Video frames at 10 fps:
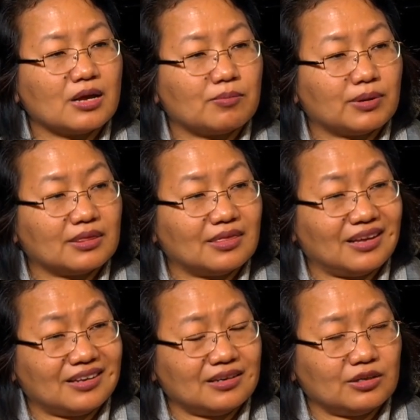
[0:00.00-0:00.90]
But
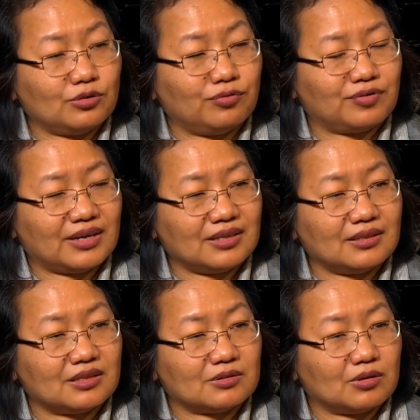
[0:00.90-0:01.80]
then you find
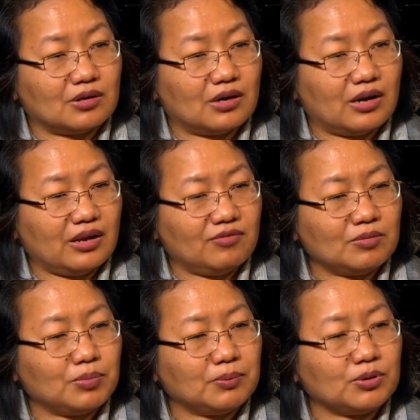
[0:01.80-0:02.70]
that even
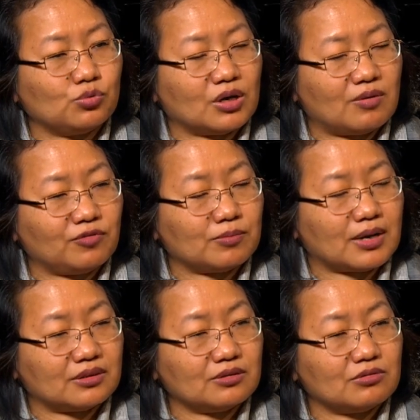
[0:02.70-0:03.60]
people who come from
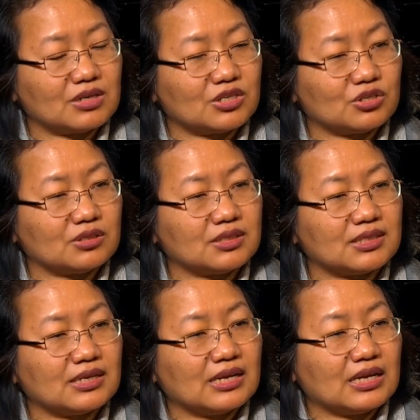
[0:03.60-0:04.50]
other regions
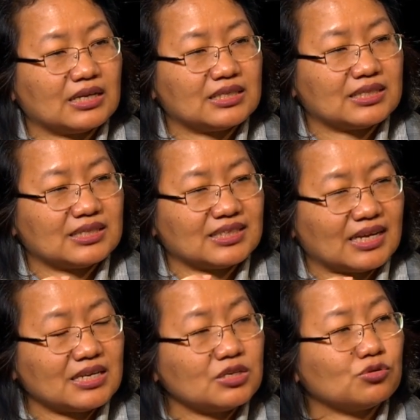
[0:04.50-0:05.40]

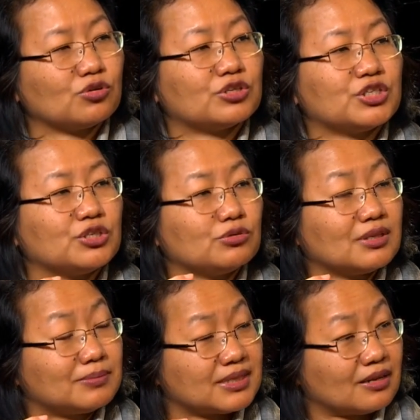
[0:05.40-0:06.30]
tend to constitute
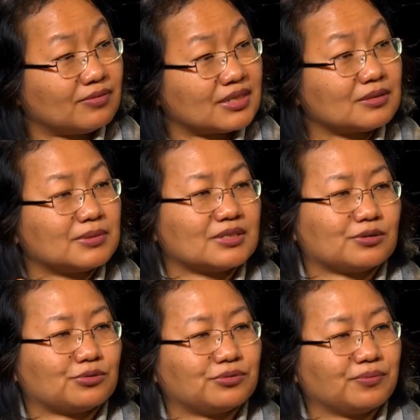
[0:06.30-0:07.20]
themselves as Mizo.